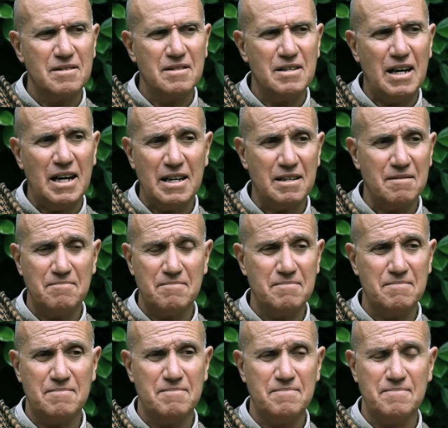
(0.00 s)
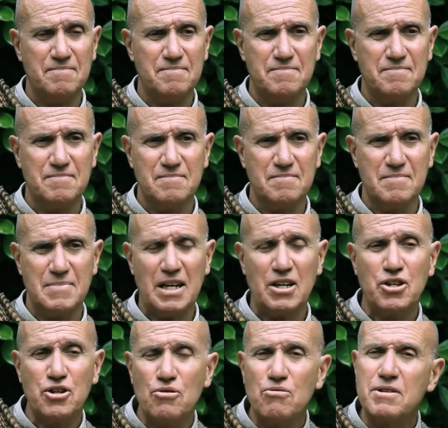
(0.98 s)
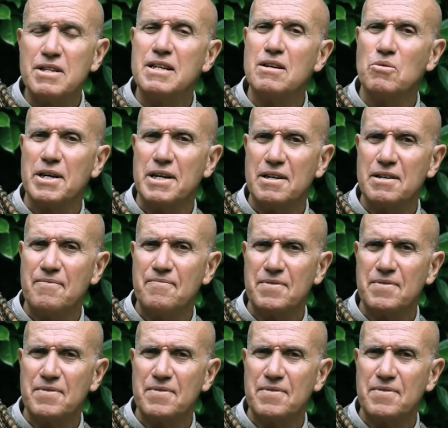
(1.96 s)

I am acutely aware